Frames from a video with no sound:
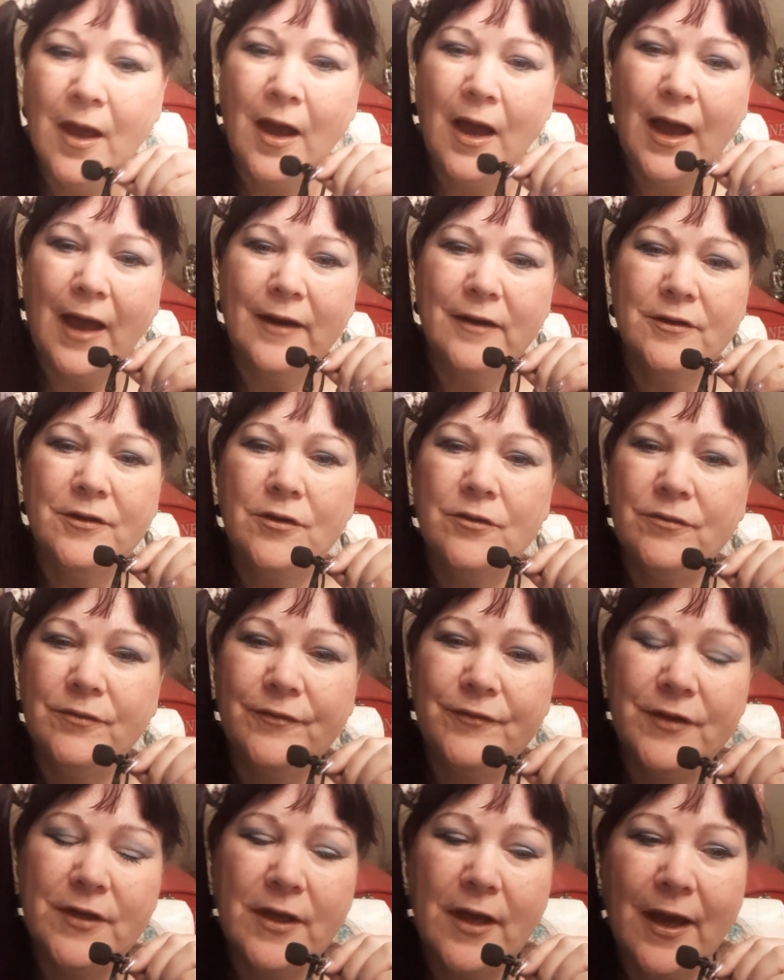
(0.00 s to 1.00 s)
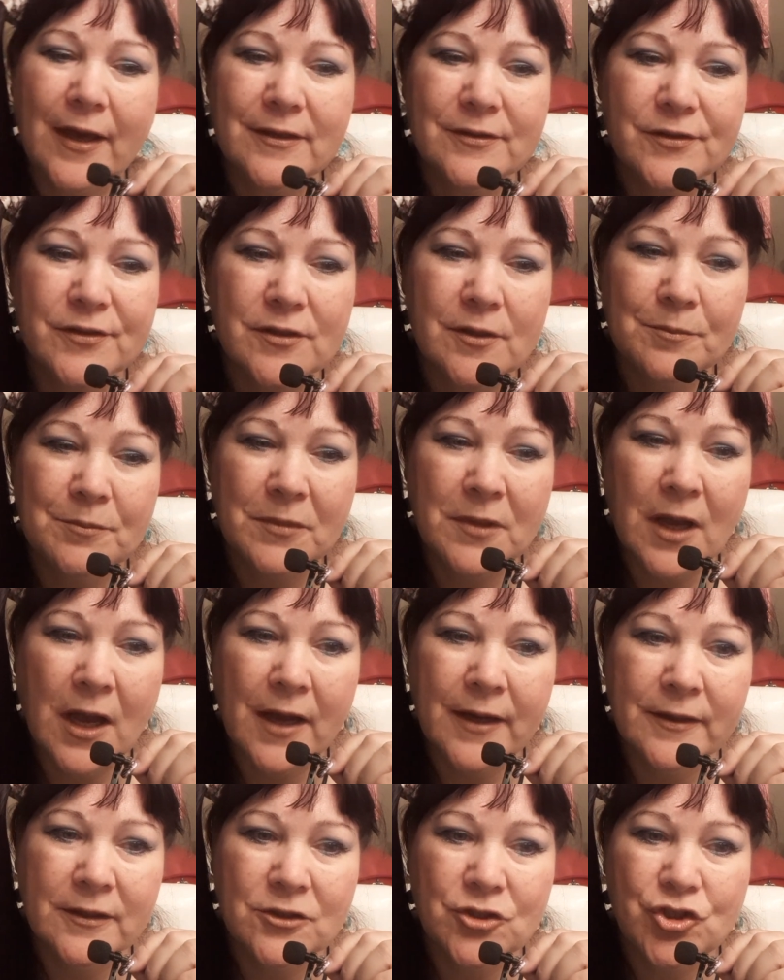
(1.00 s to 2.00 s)
I don't know if he has some
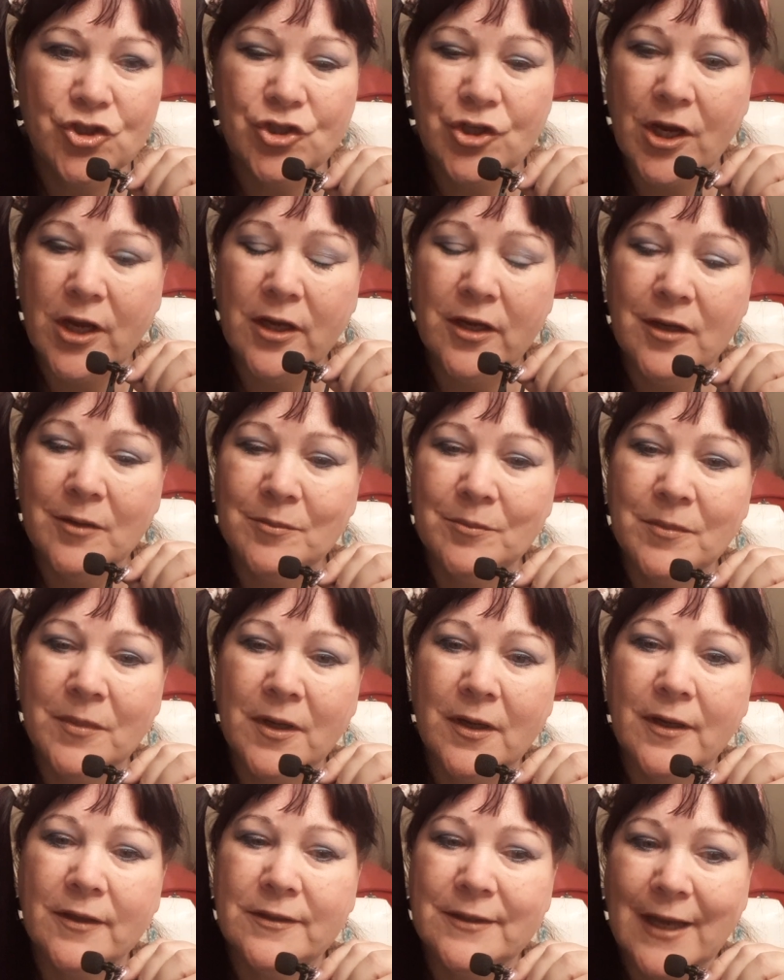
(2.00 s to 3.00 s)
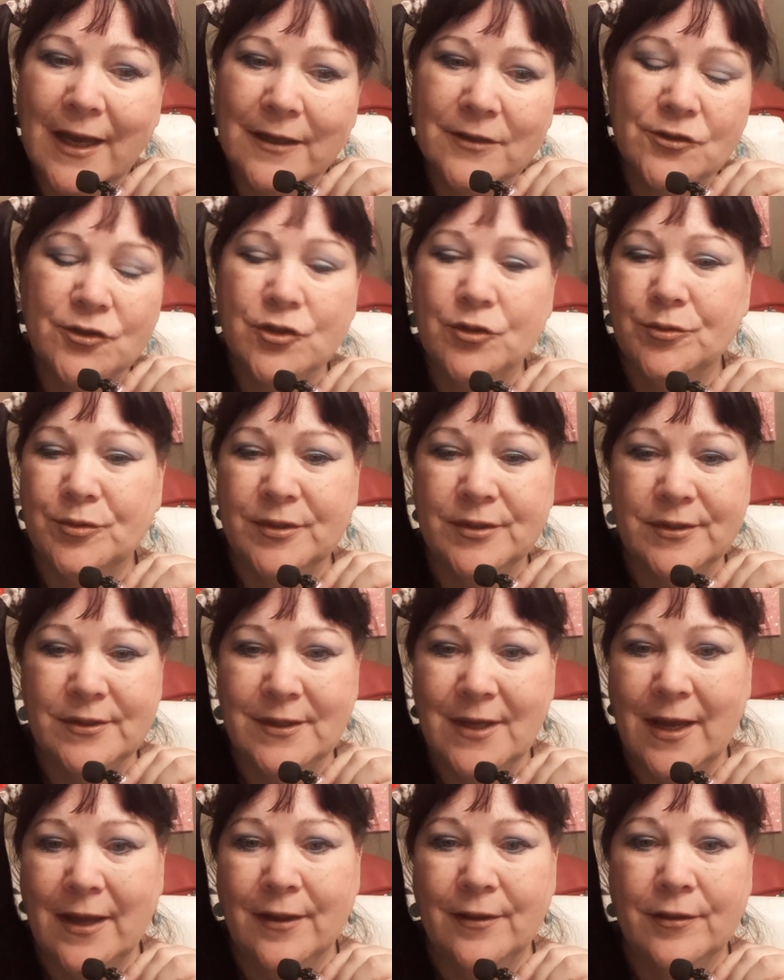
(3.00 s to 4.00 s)
kind of shame attached to his
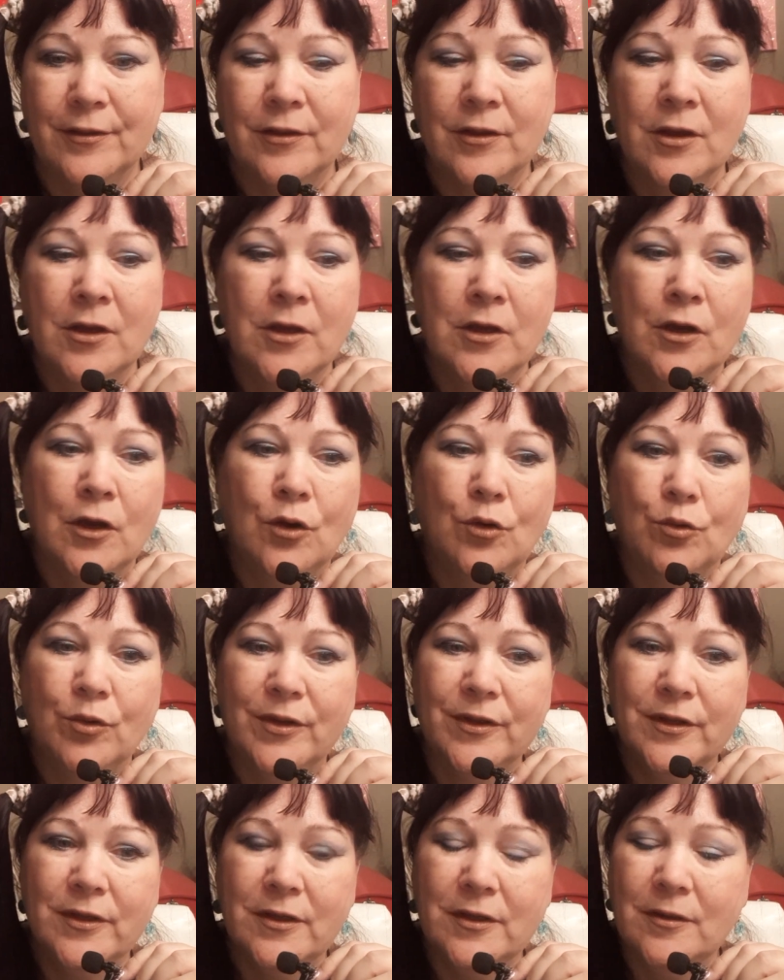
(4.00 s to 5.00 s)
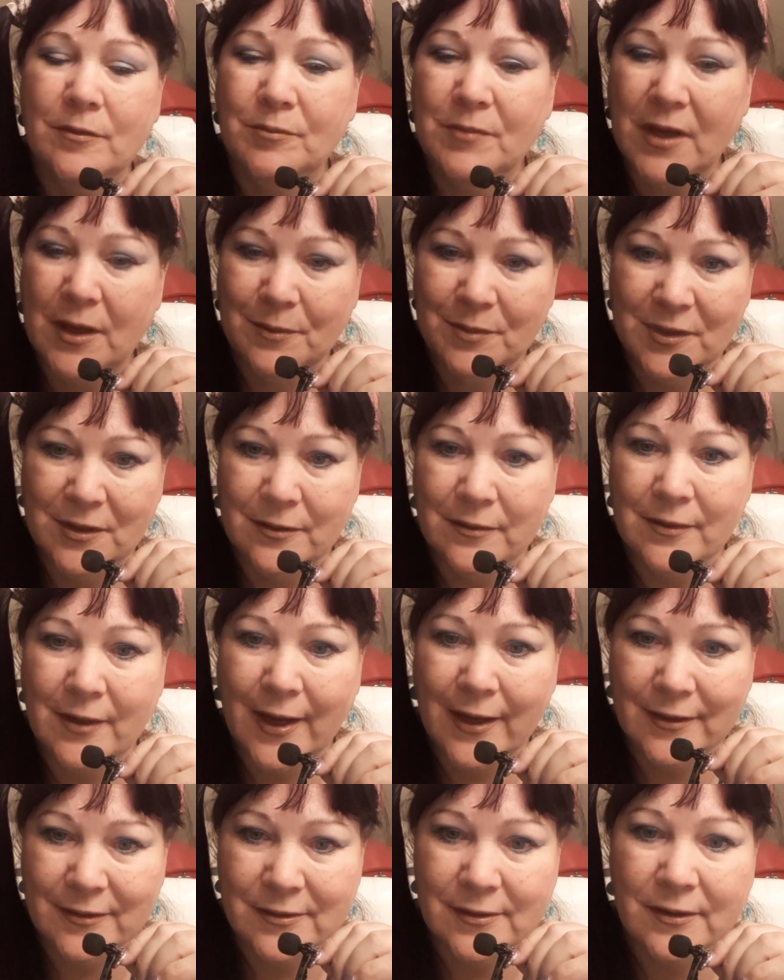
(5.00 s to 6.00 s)
death, whether he maybe
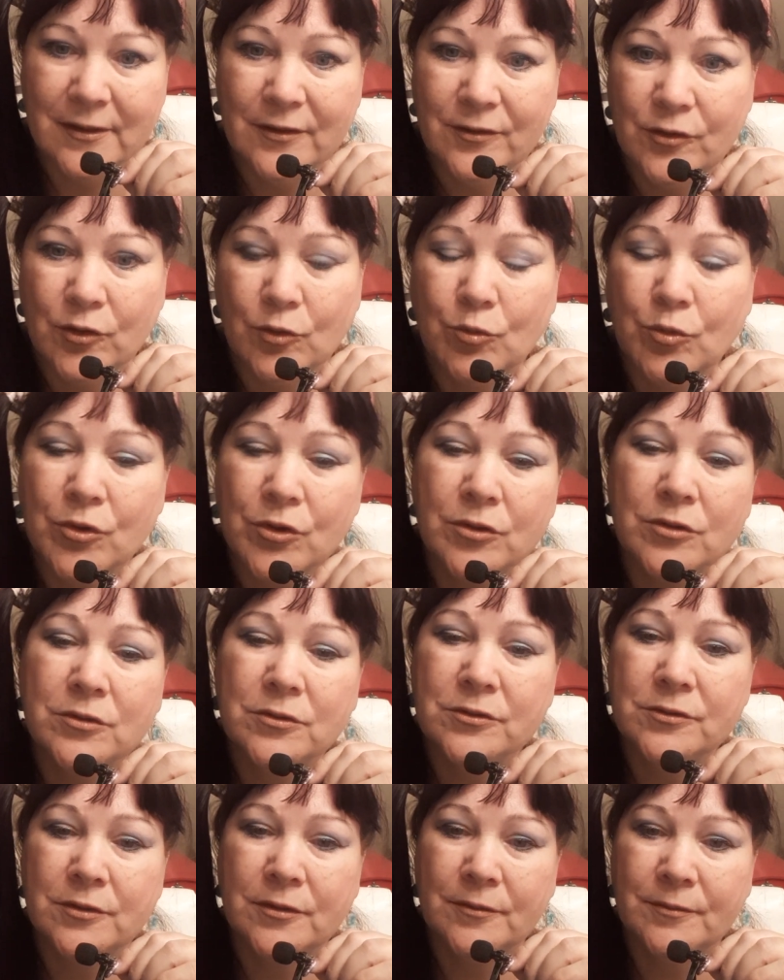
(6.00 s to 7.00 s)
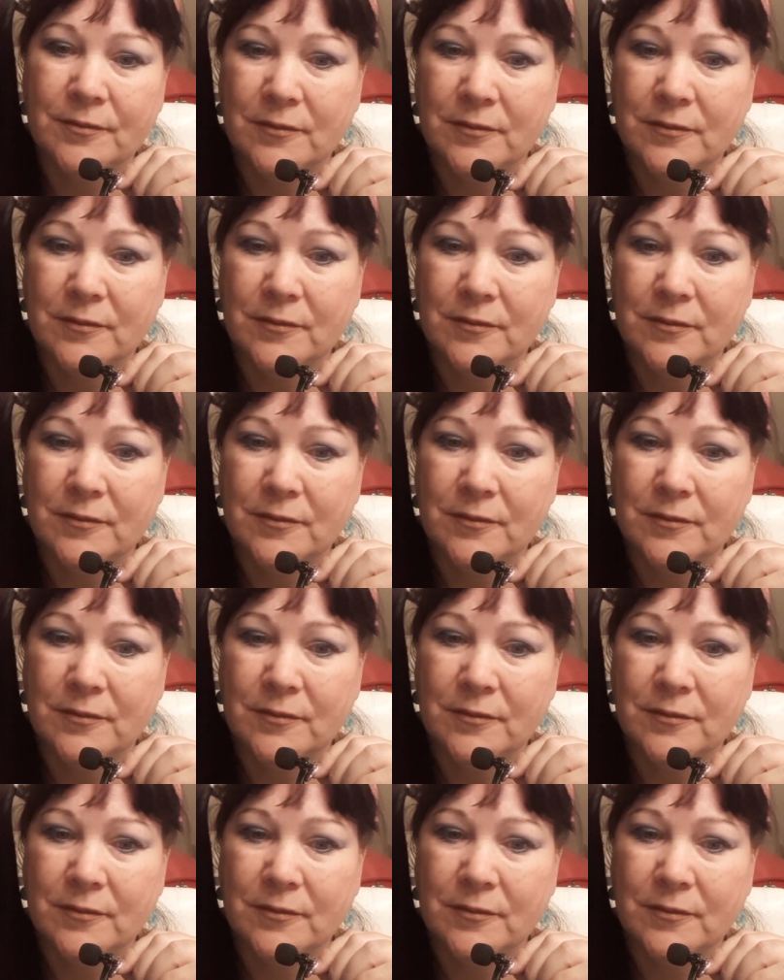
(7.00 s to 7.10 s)
exited the world,